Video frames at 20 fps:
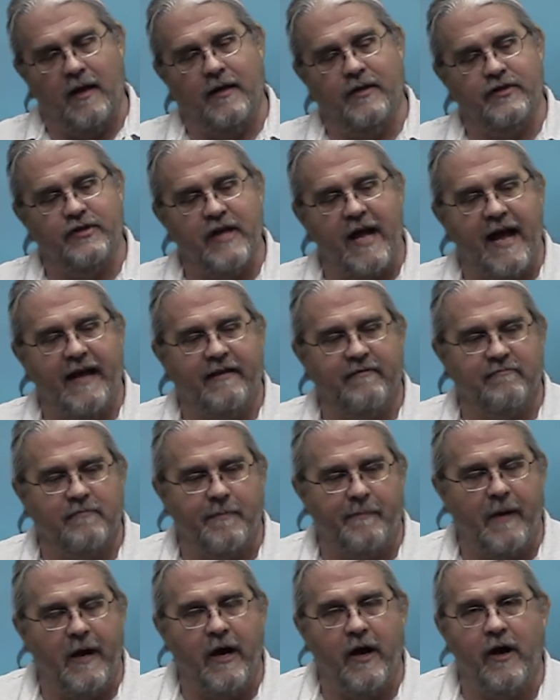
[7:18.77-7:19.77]
Jacket
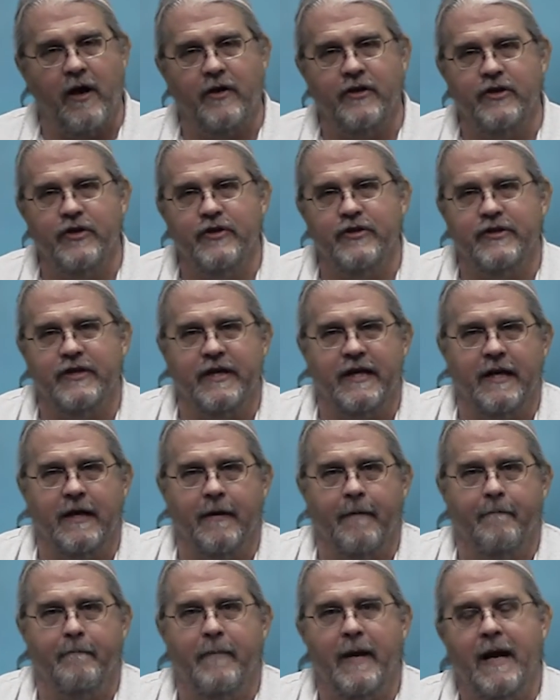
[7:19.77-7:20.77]
repaired
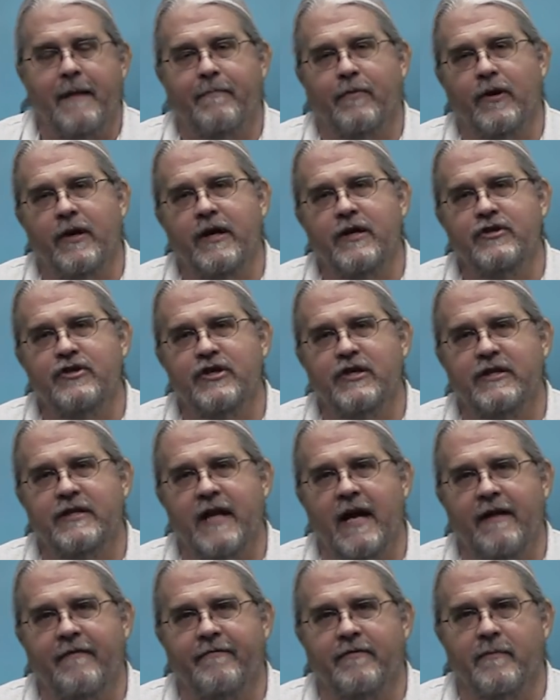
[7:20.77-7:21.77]
using paper hinging
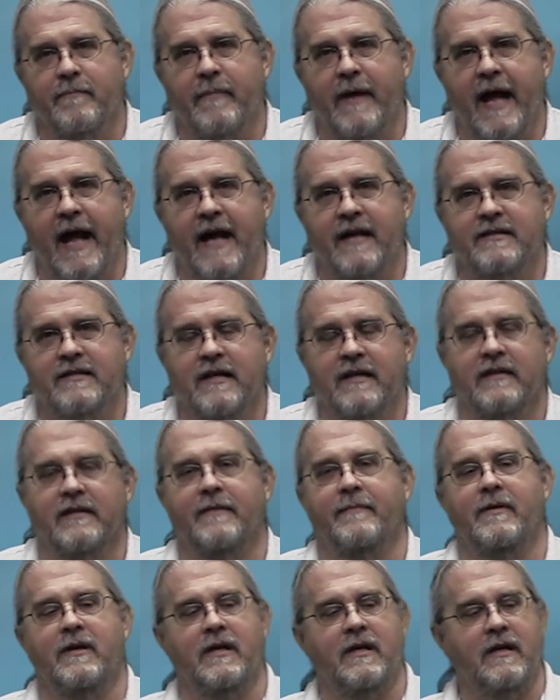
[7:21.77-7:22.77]
tape from Bags
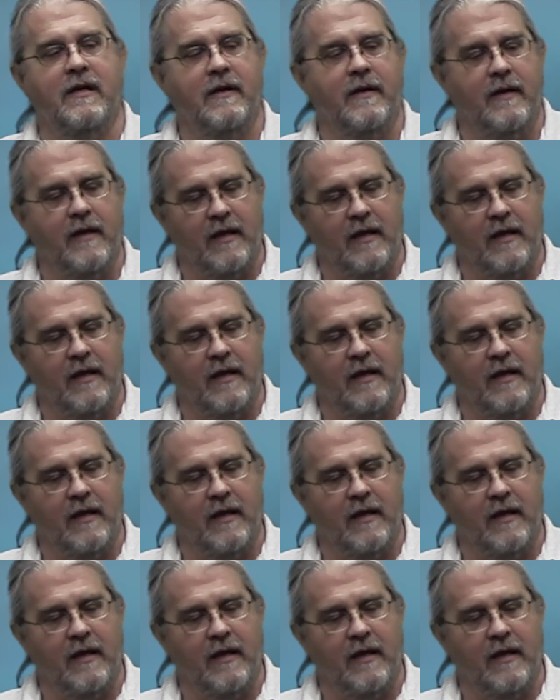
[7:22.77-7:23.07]
Unlimited.